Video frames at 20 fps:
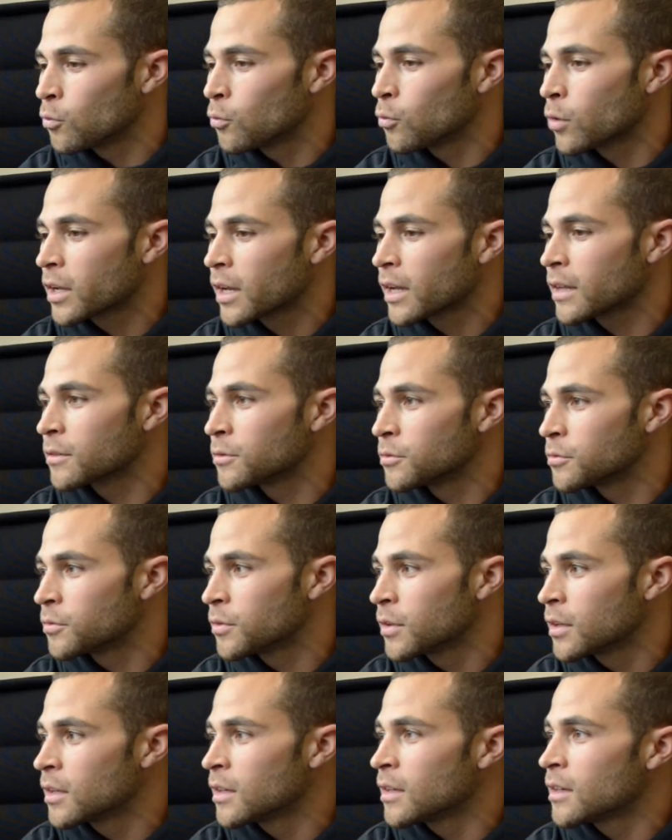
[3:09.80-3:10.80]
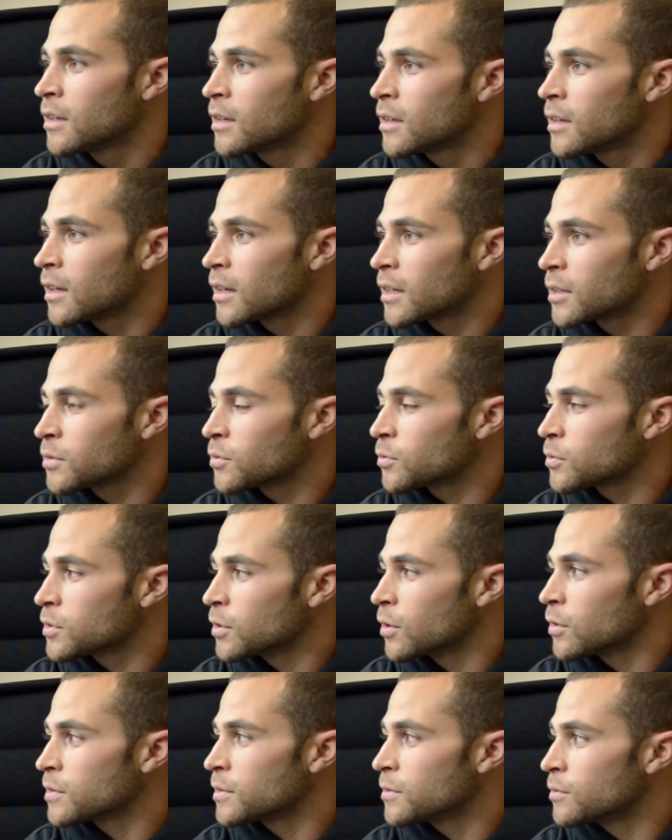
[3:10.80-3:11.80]
What kind of,
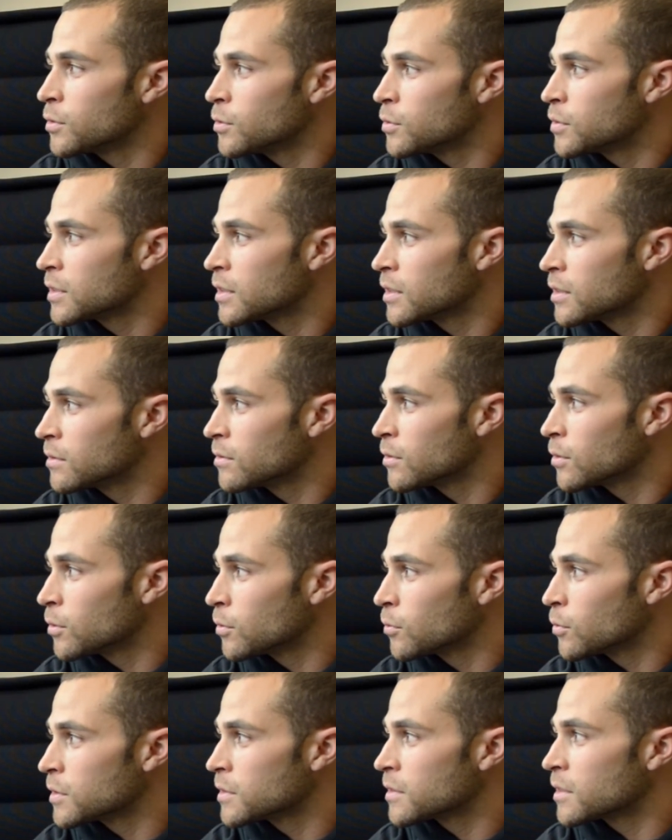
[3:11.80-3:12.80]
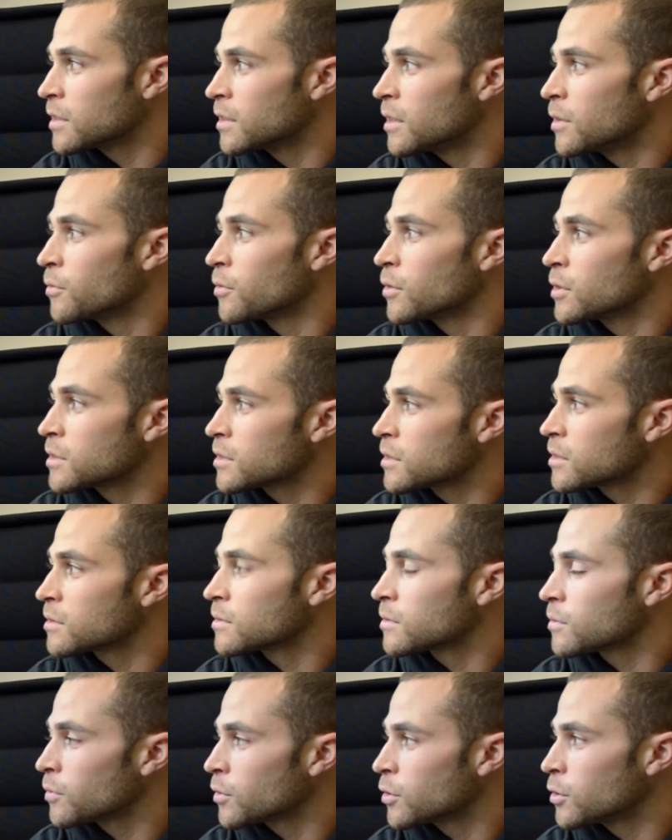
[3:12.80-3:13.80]
results have you seen, or what's the
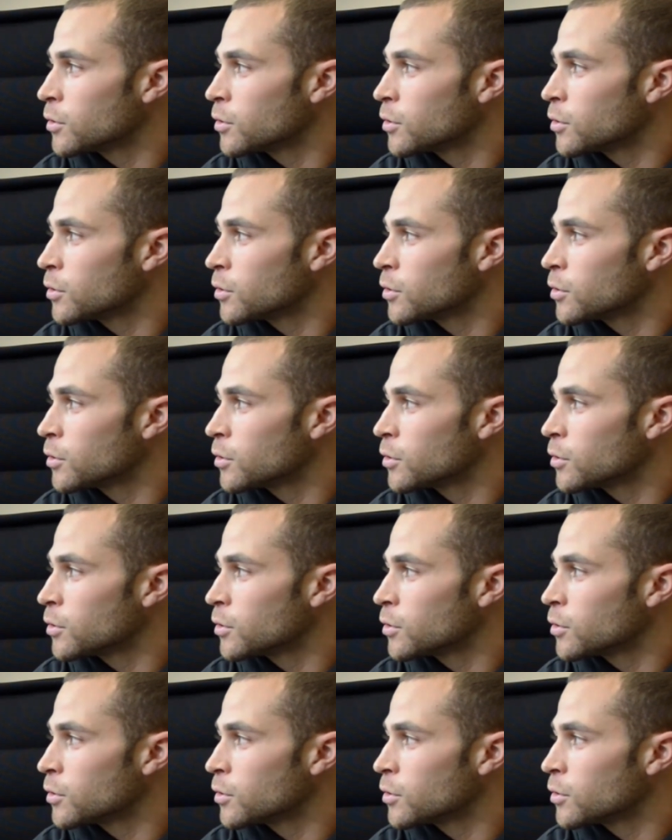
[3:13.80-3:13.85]
difference for